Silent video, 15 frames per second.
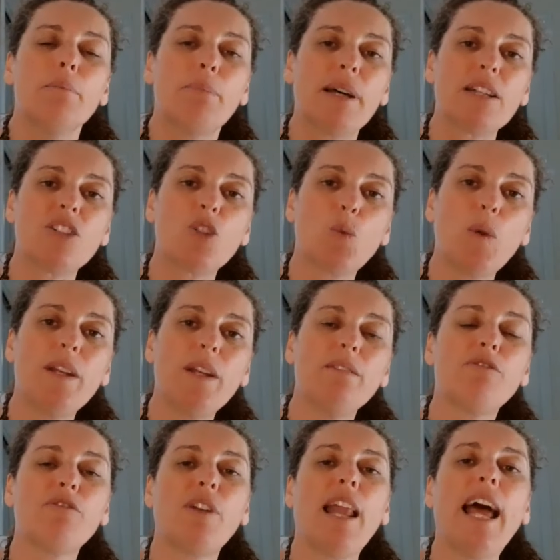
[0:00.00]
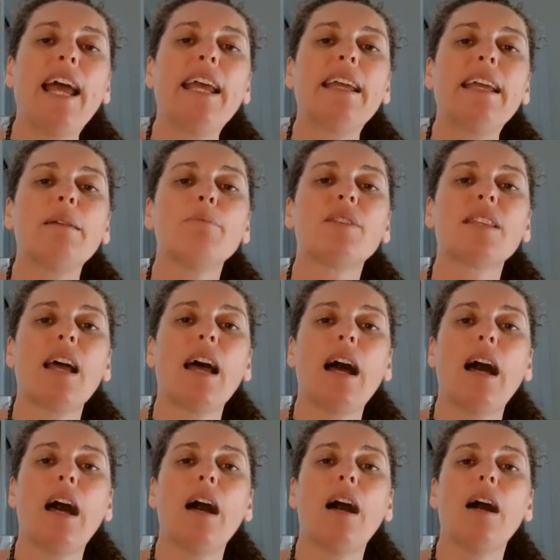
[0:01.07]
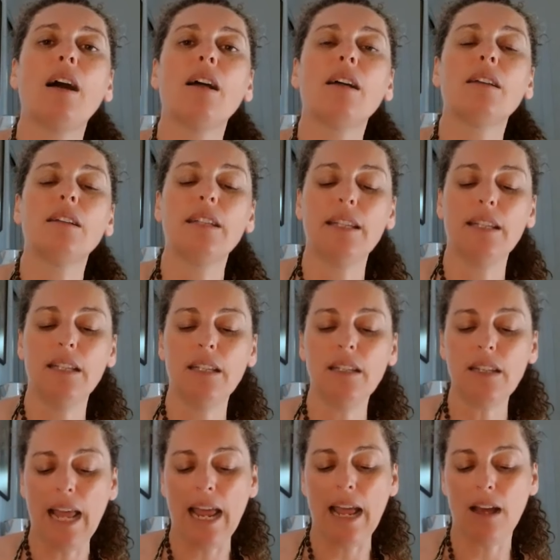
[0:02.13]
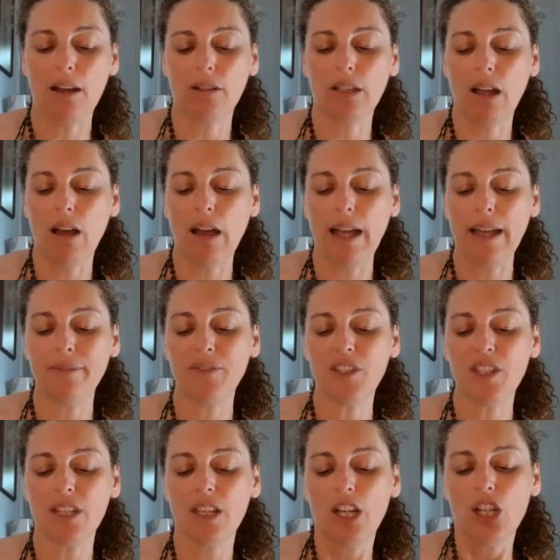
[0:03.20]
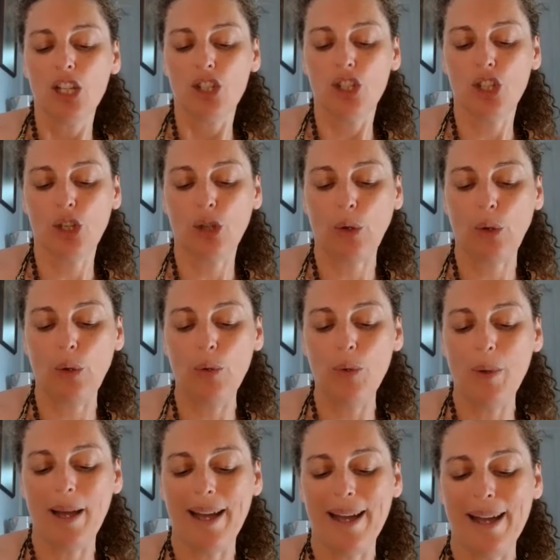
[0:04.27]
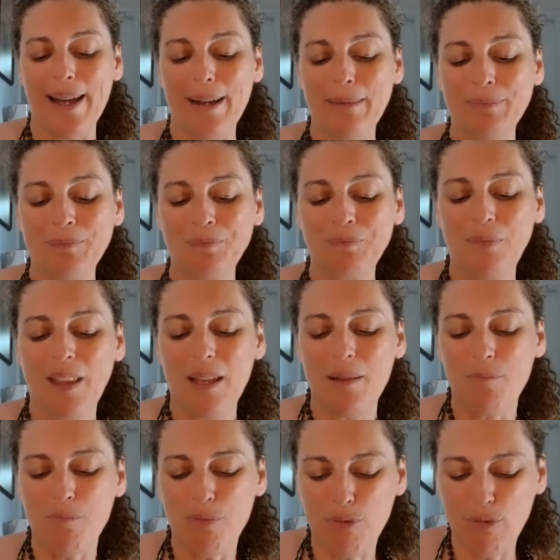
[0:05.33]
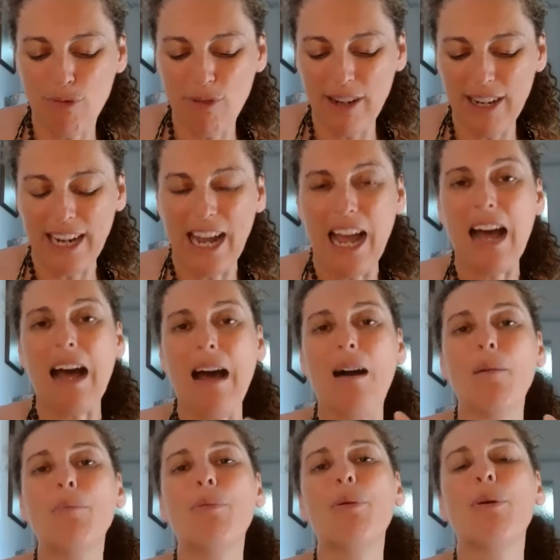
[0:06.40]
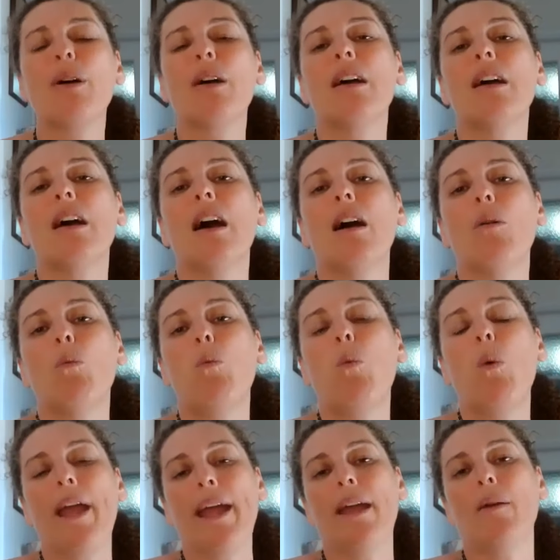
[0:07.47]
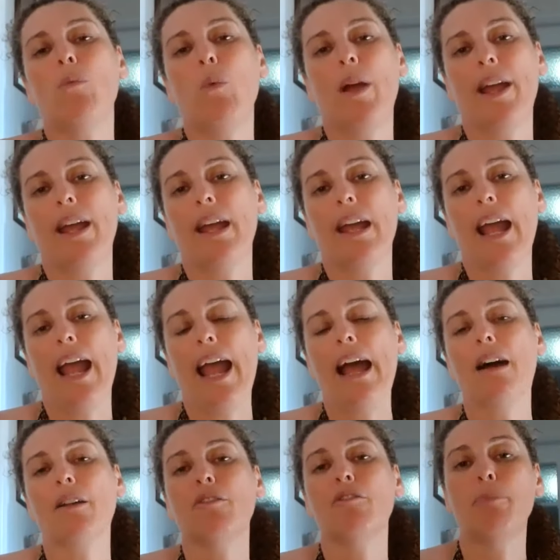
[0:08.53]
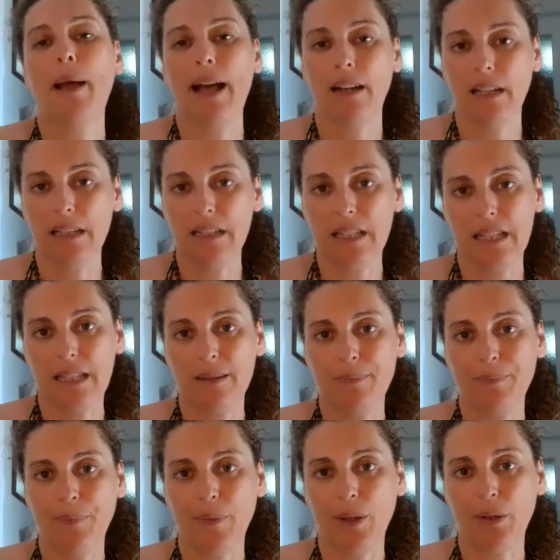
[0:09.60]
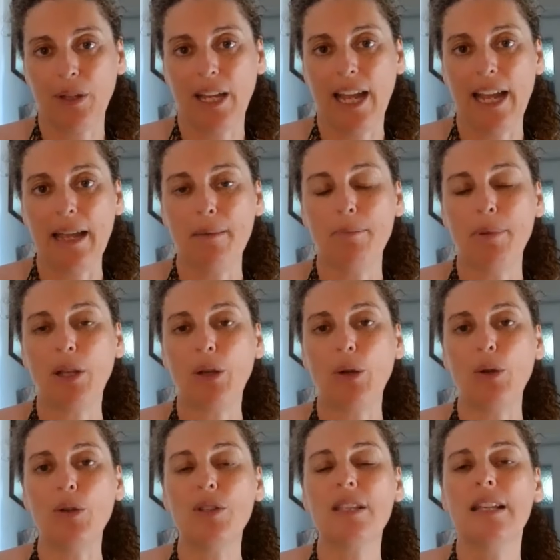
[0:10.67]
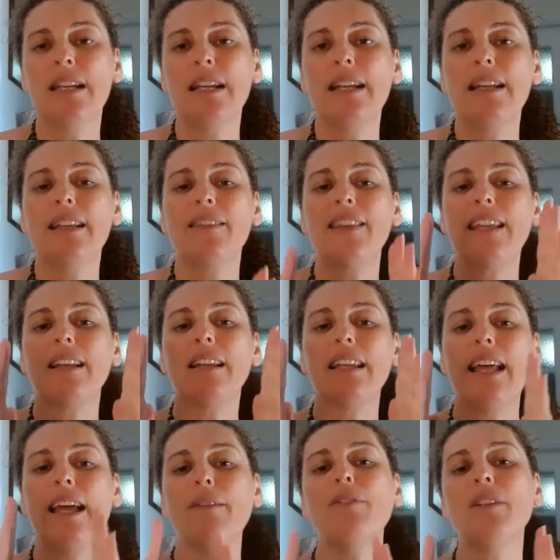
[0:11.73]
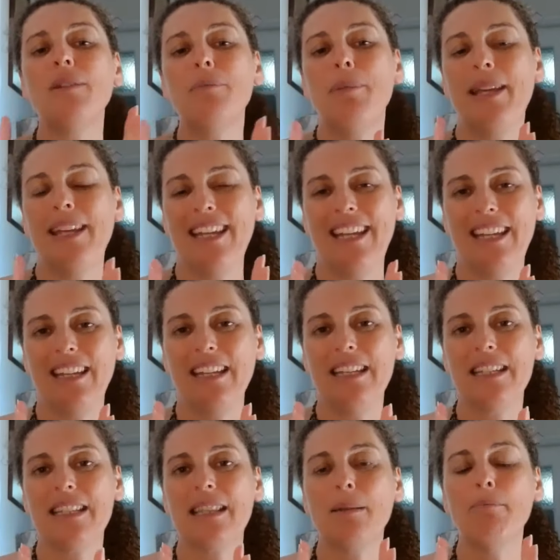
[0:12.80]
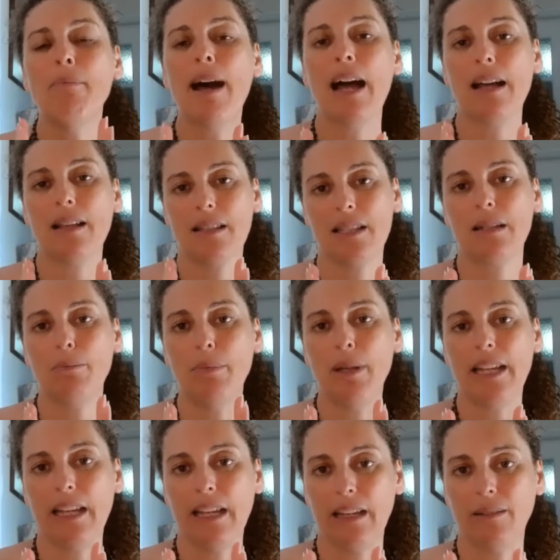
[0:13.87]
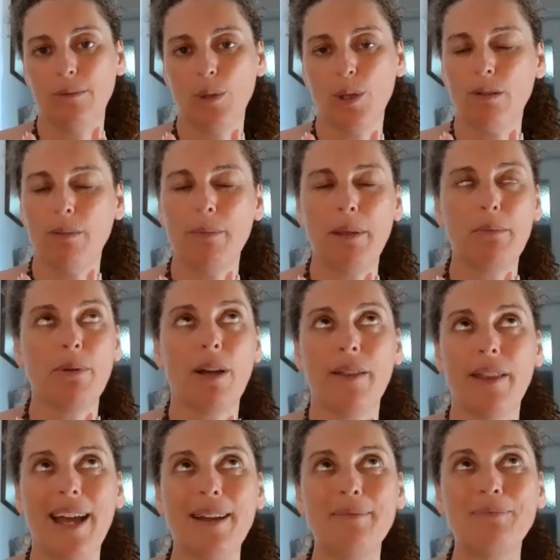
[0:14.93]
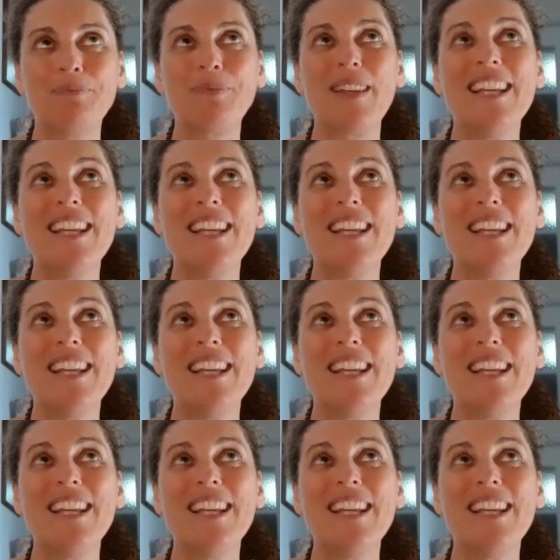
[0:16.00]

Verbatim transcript: But twin flames are in our lives to um, bring up where we're out of balance, okay? Because the 11 being is the master being. What do I mean by that?